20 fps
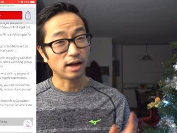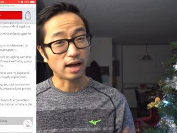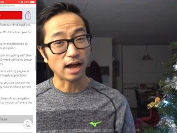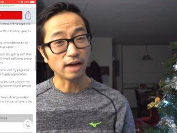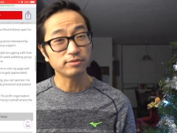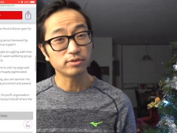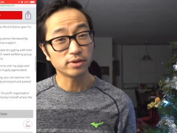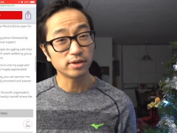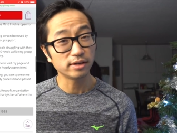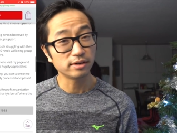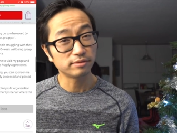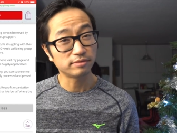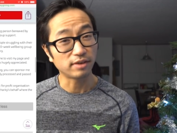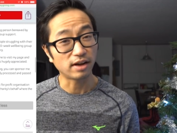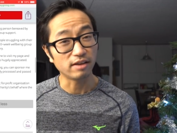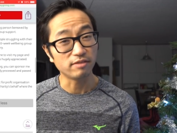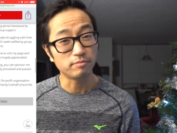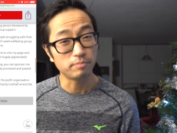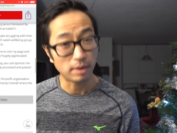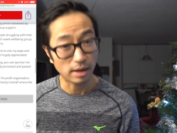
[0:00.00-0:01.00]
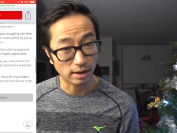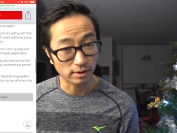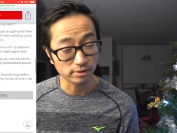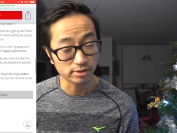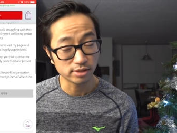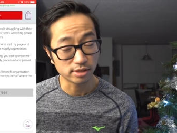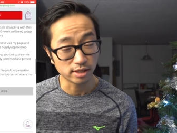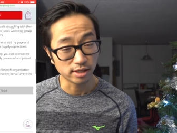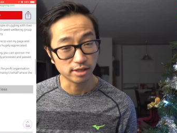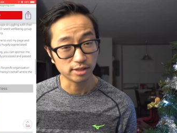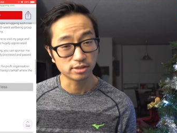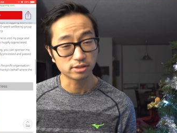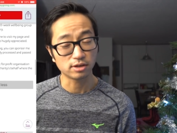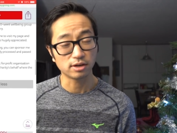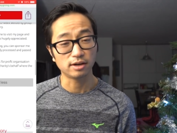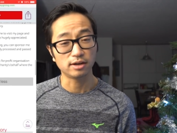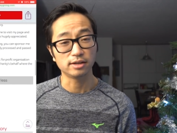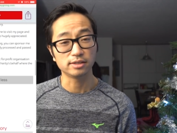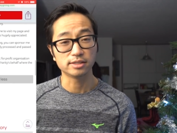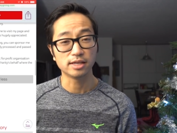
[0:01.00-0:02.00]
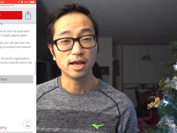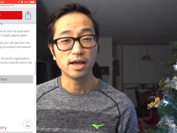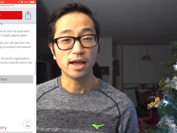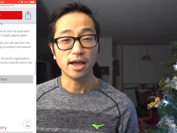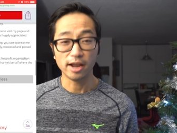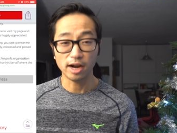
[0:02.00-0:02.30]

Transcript: I've donated five pounds to his cause,